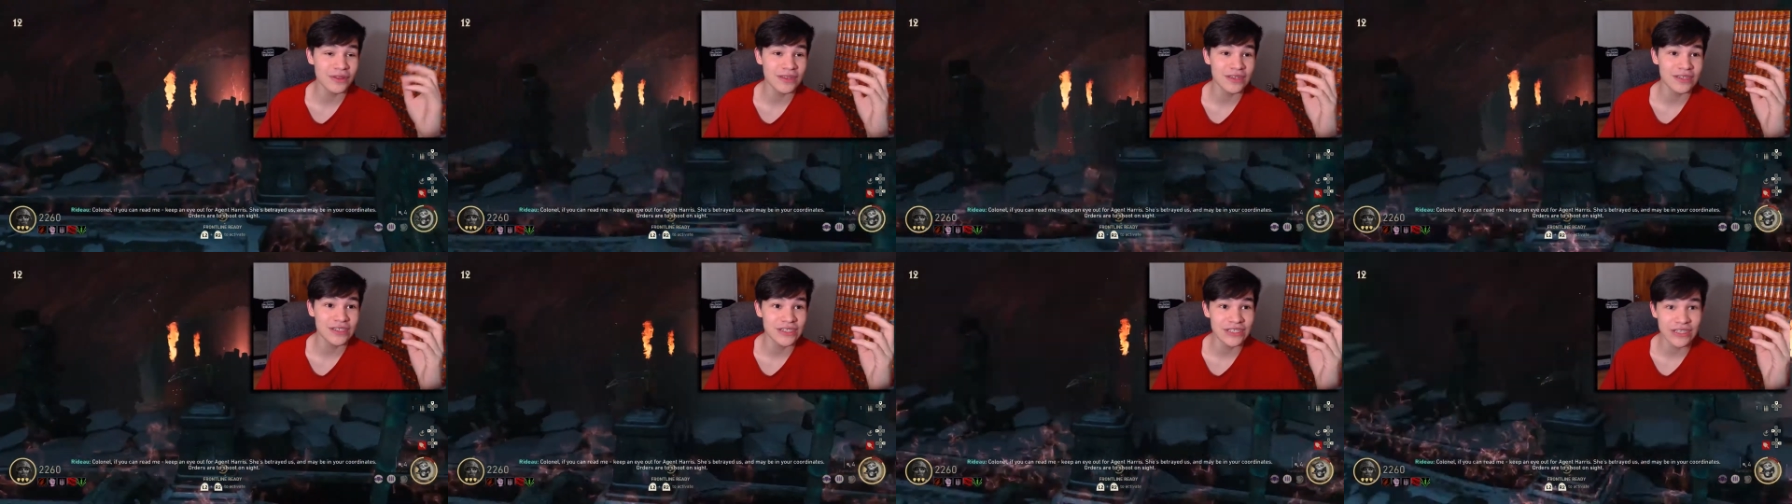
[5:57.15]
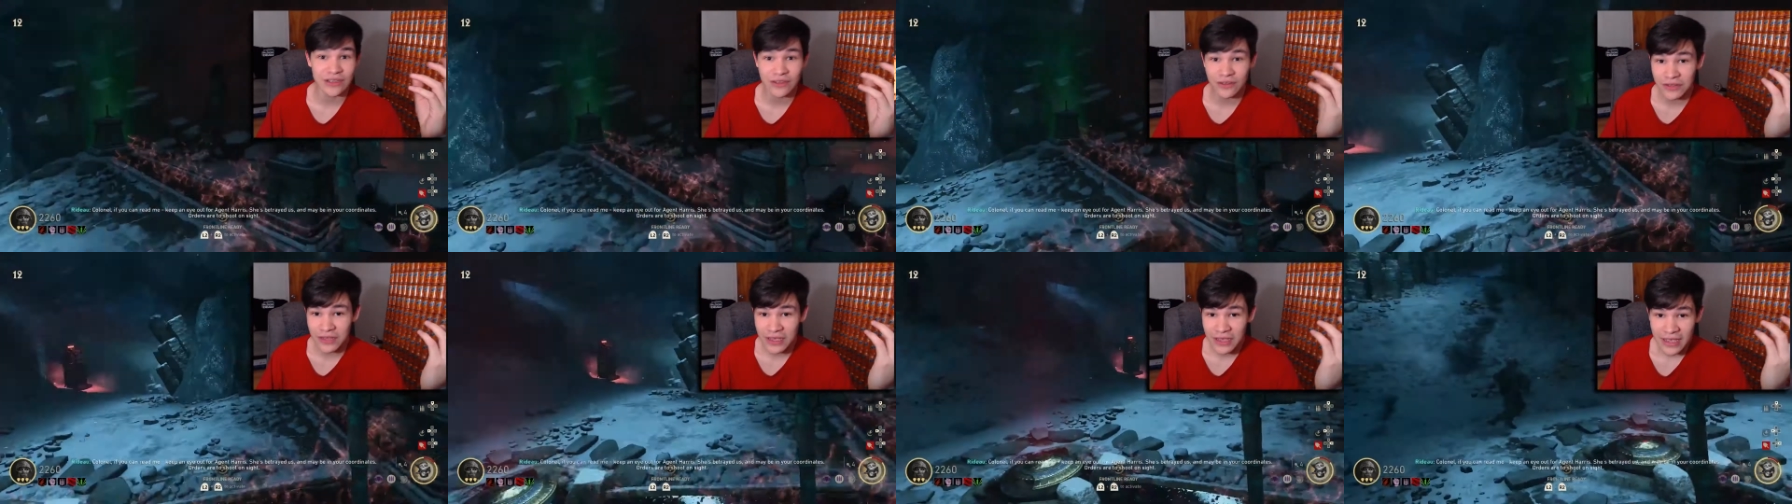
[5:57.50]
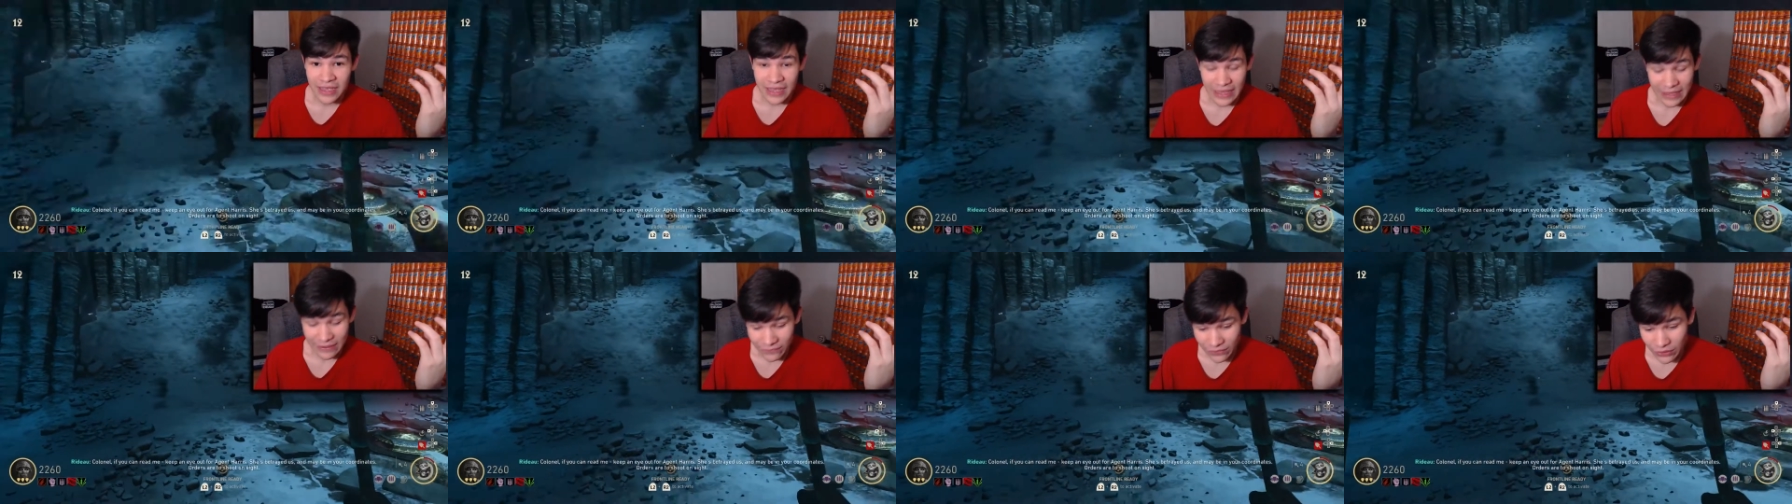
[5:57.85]
The shield,
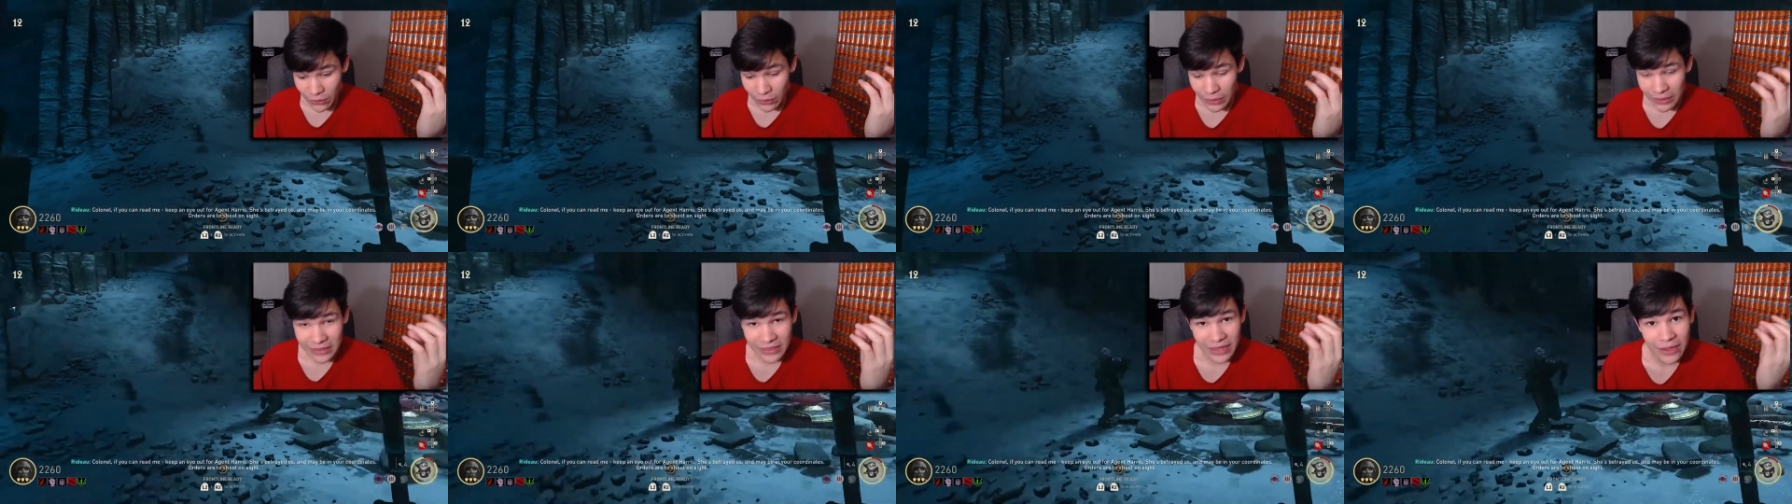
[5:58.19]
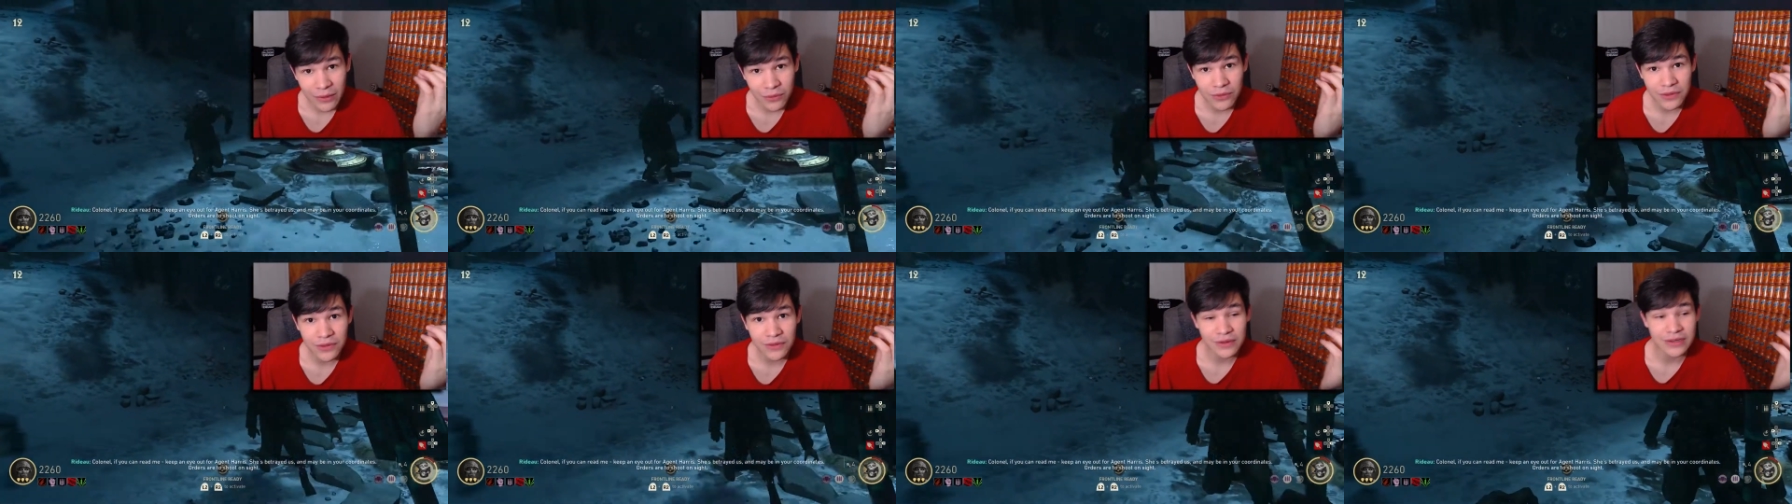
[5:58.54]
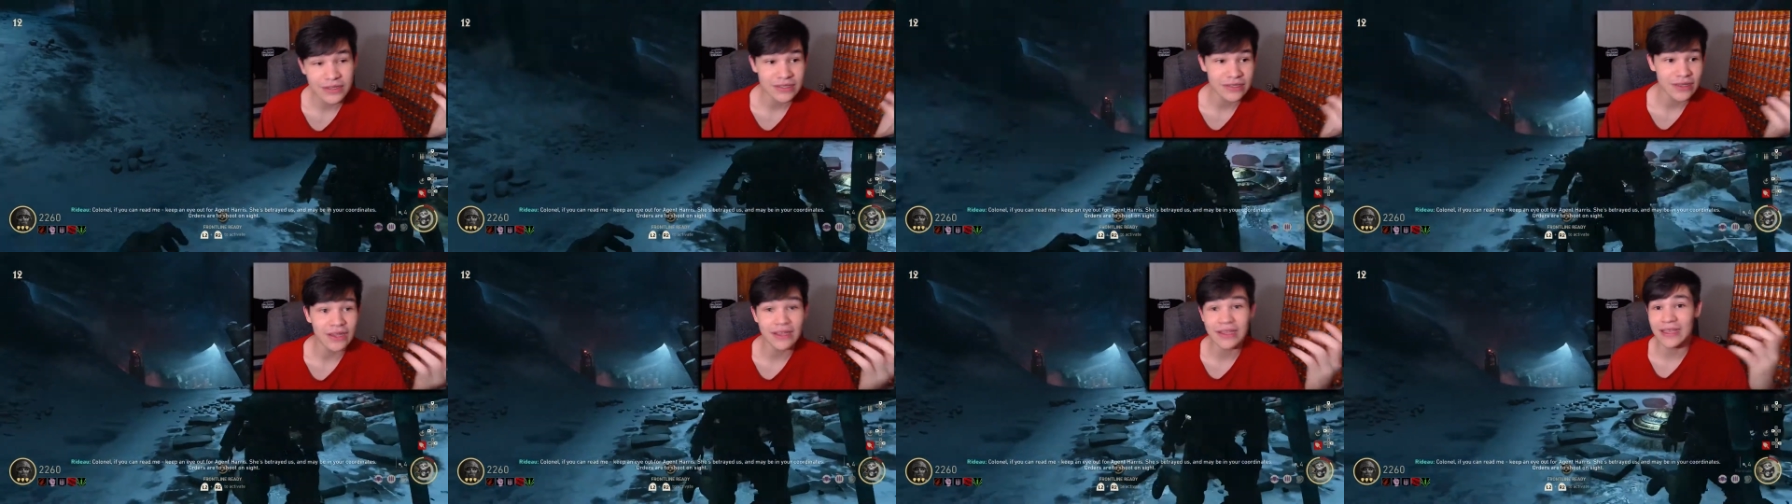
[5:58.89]
even though I thought it was going to
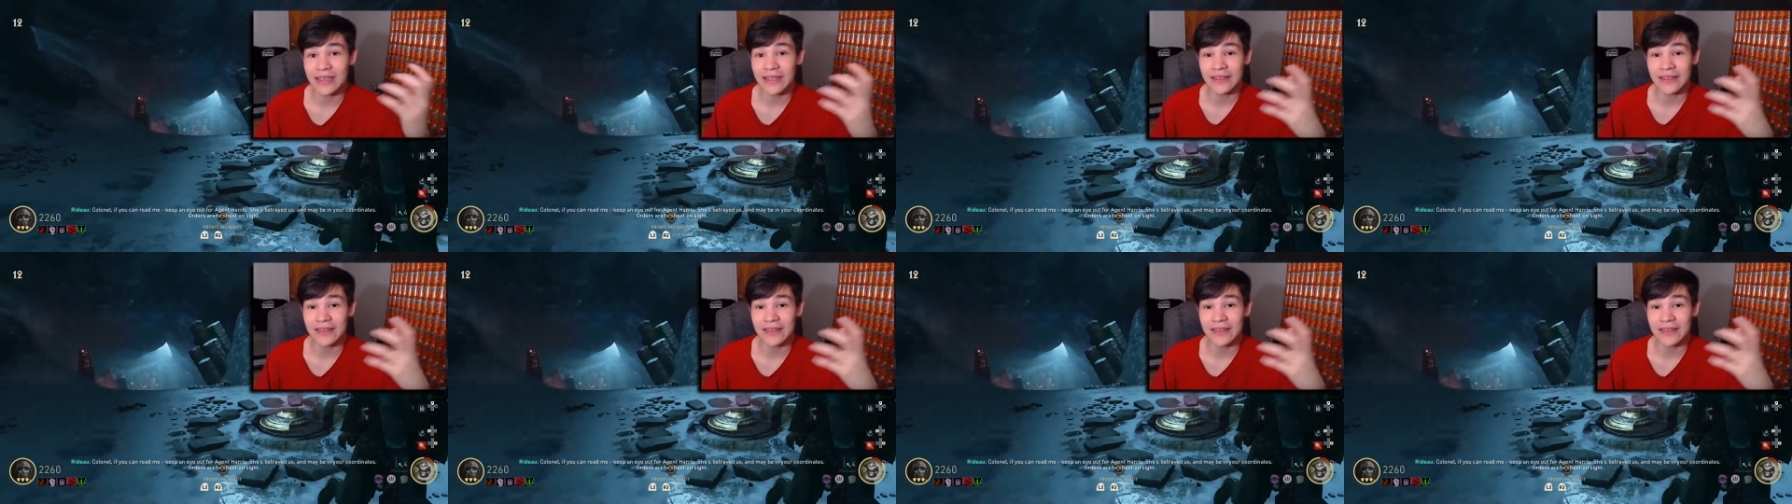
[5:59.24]
suck,